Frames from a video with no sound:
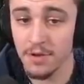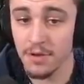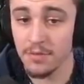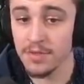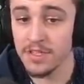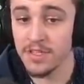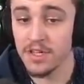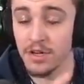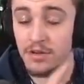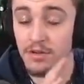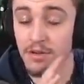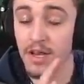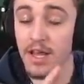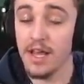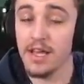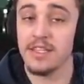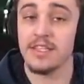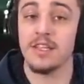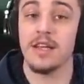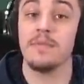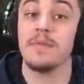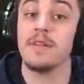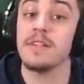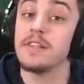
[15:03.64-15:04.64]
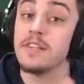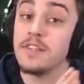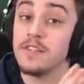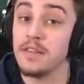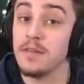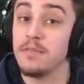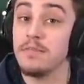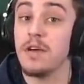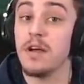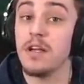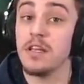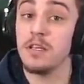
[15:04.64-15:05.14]
we showed last time. This is
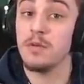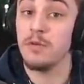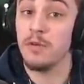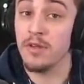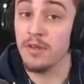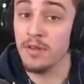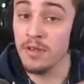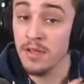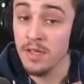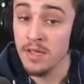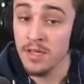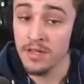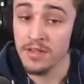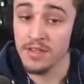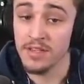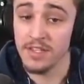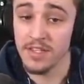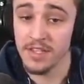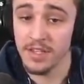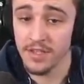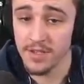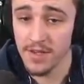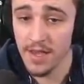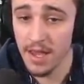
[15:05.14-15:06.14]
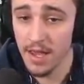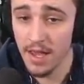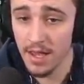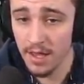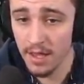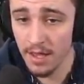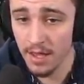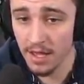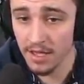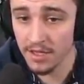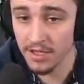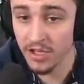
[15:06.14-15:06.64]
the monument. This is
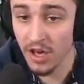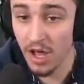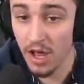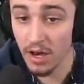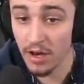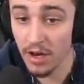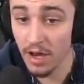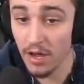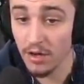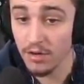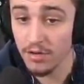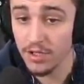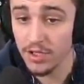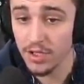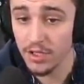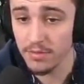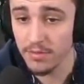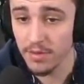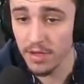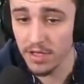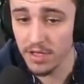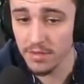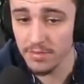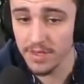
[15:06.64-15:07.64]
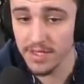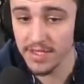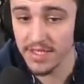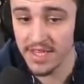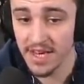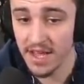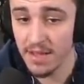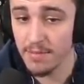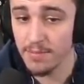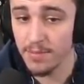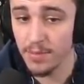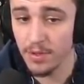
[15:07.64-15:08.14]
an ocean monument
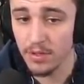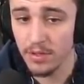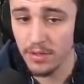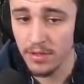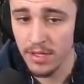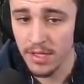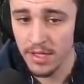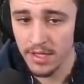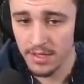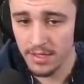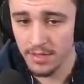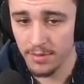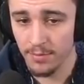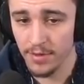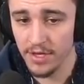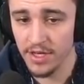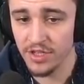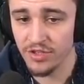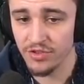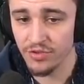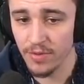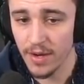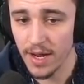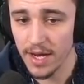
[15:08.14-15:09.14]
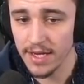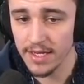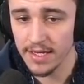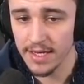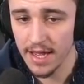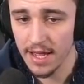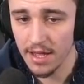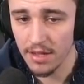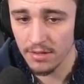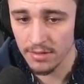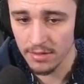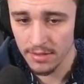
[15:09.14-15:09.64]
temple that we drained
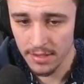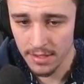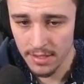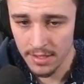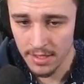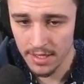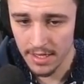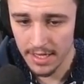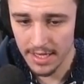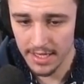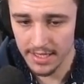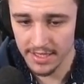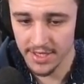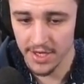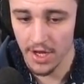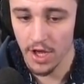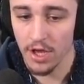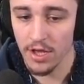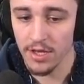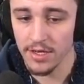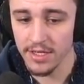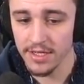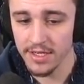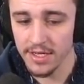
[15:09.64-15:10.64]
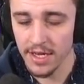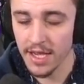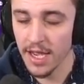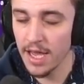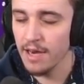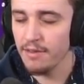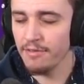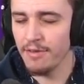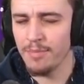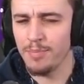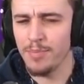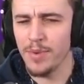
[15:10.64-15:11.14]
out and turned into
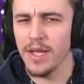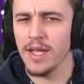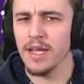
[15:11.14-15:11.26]
kind of a big,